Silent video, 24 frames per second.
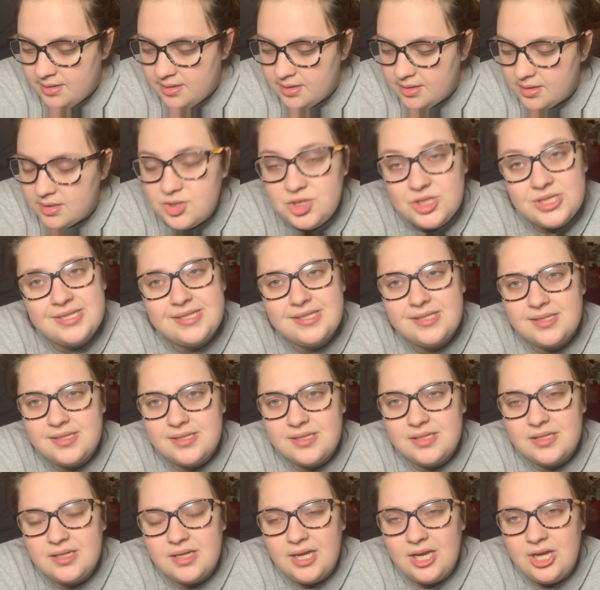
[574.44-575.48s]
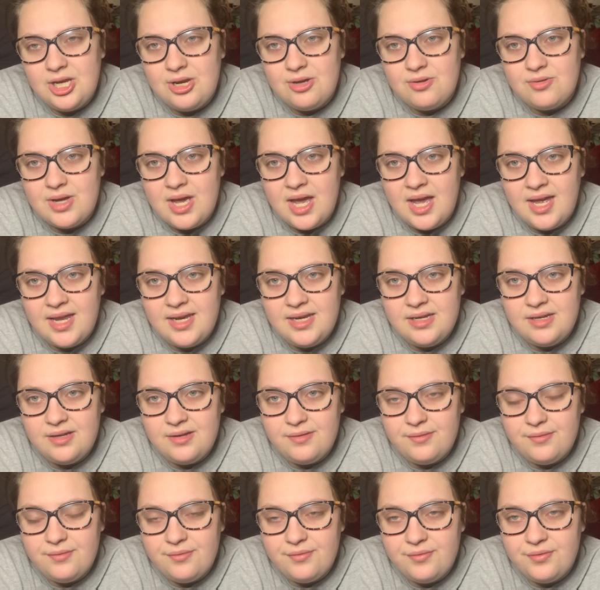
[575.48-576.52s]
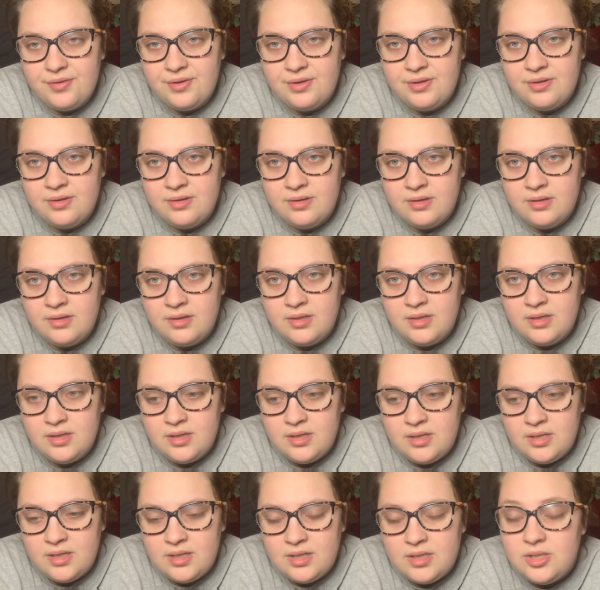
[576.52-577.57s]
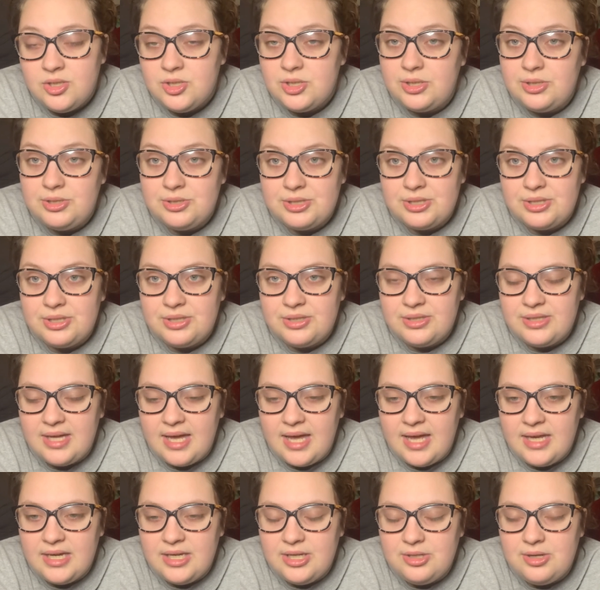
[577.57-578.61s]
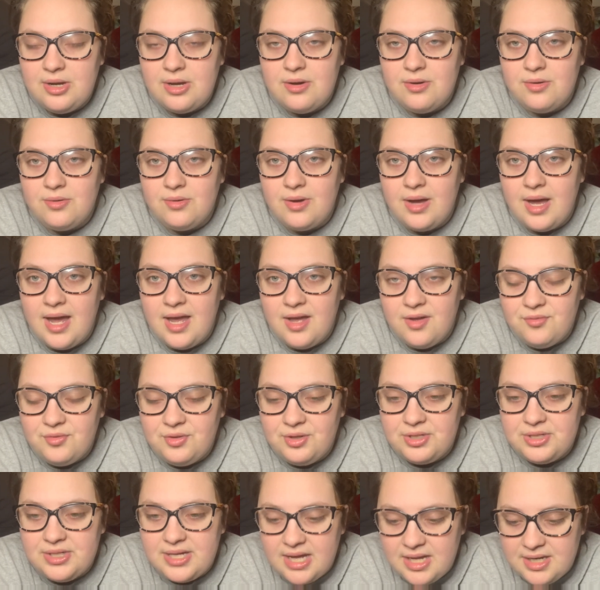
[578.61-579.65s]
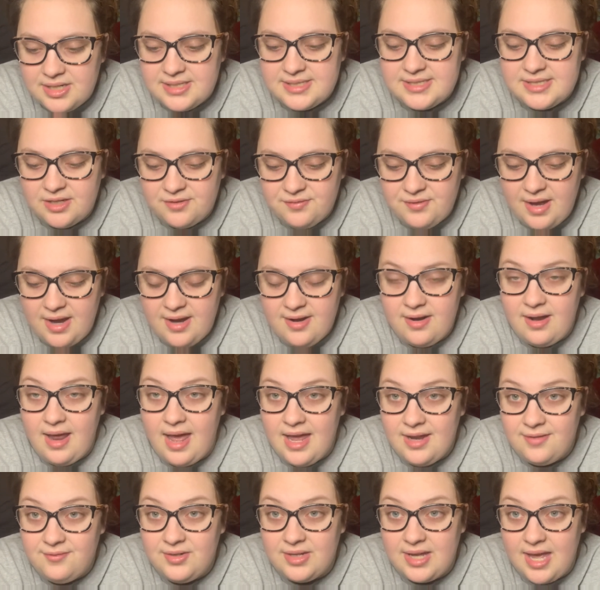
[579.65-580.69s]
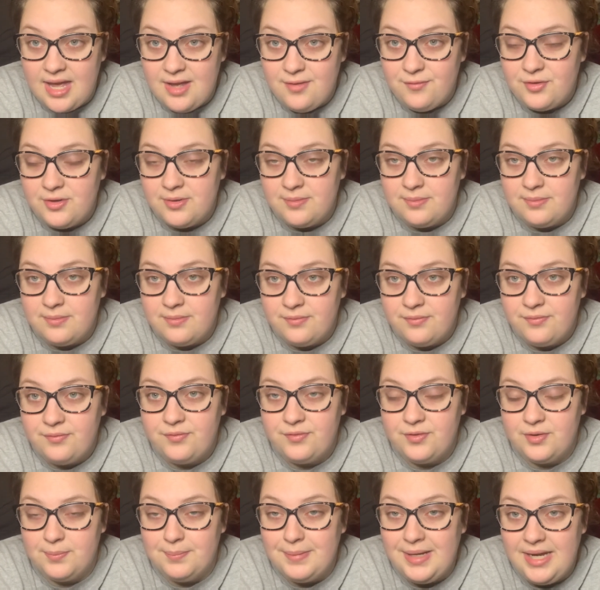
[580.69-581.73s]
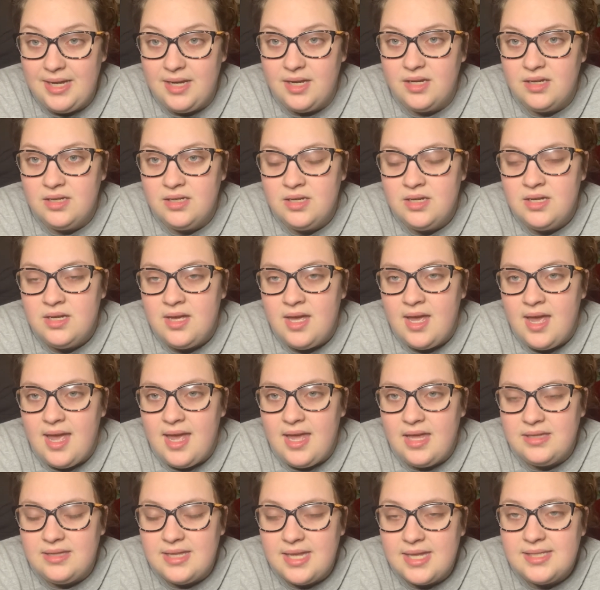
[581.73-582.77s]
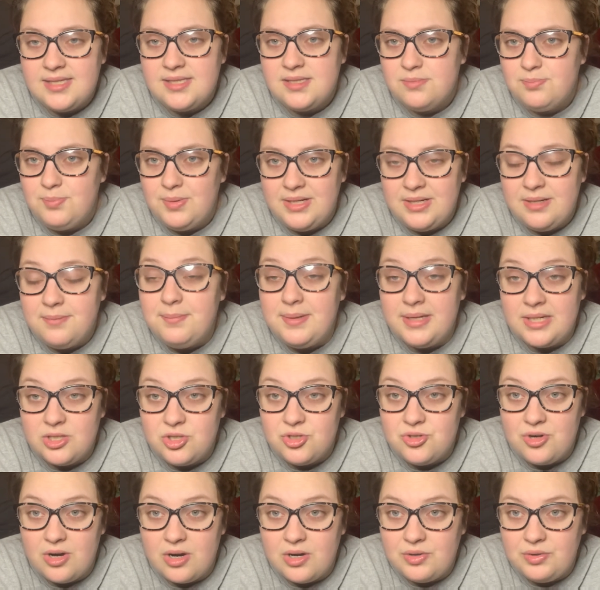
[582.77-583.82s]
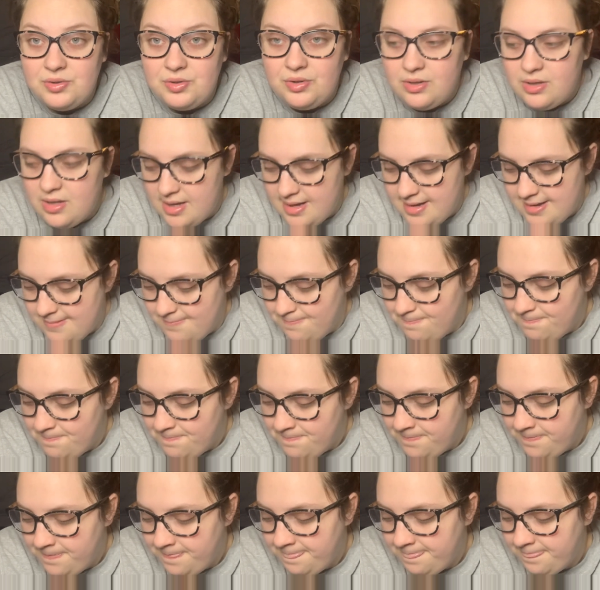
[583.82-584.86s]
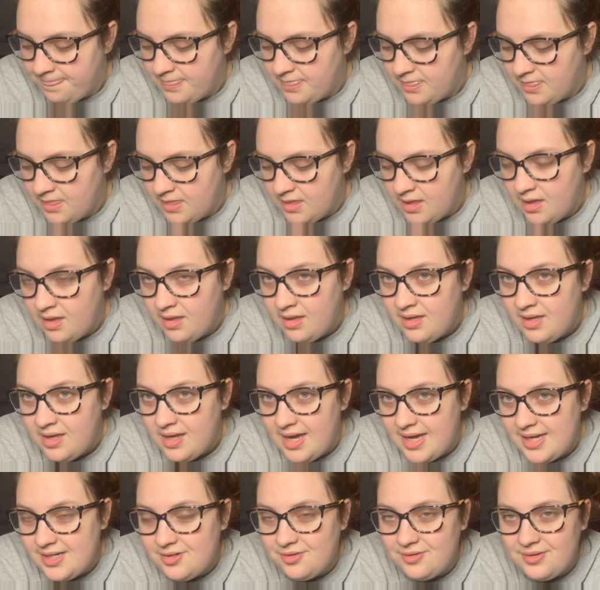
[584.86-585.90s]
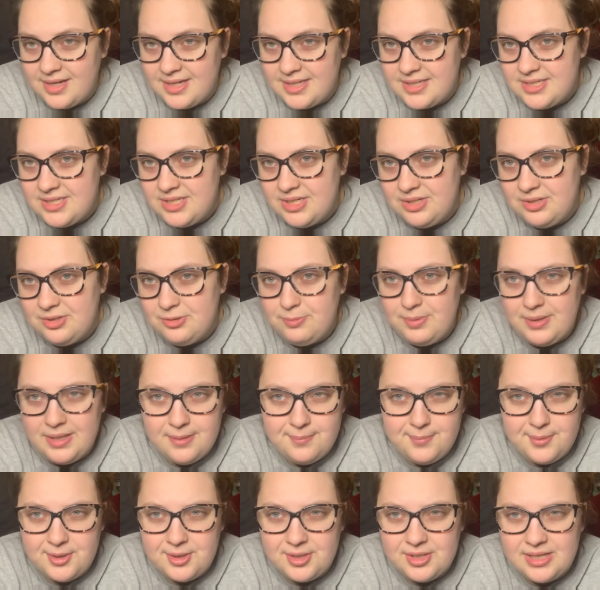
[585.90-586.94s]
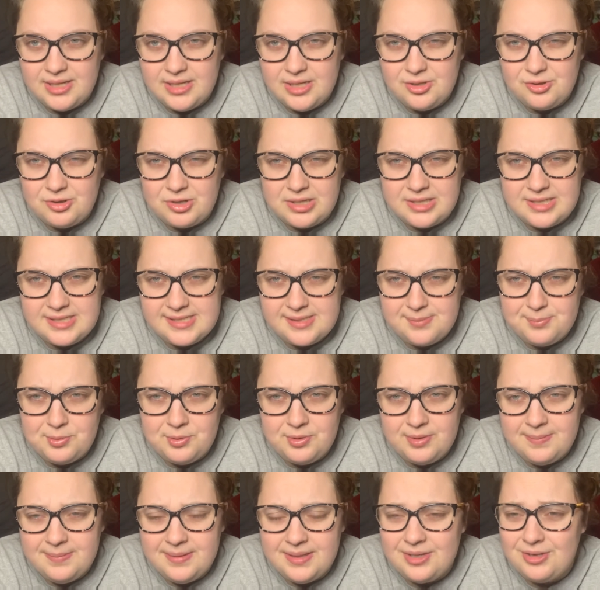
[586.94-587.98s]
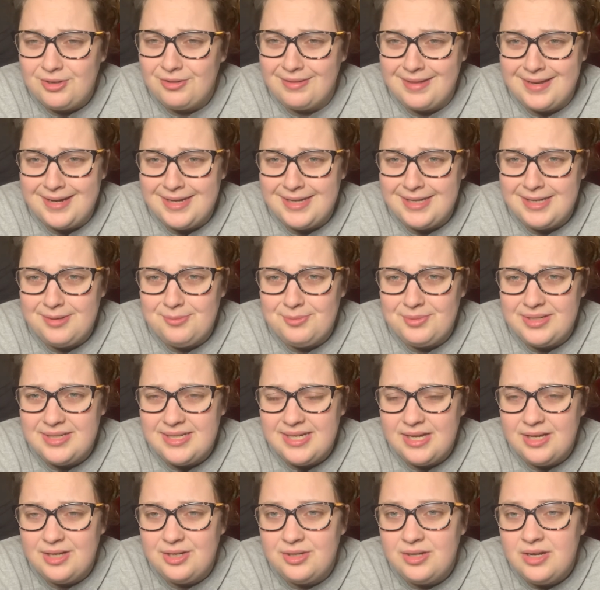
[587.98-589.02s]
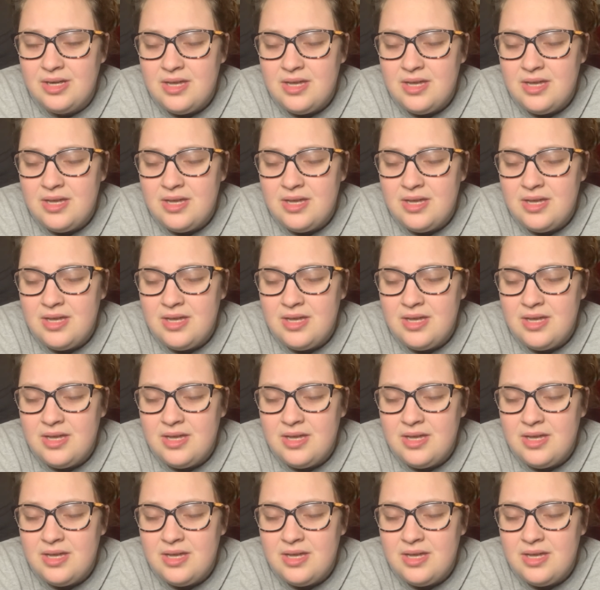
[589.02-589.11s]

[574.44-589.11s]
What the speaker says: just, you know, kind of told her that, you know, I've learned how to self-advocate for me, and that's been a big struggle. I don't like to be a burden or a disappointment or let anyone down.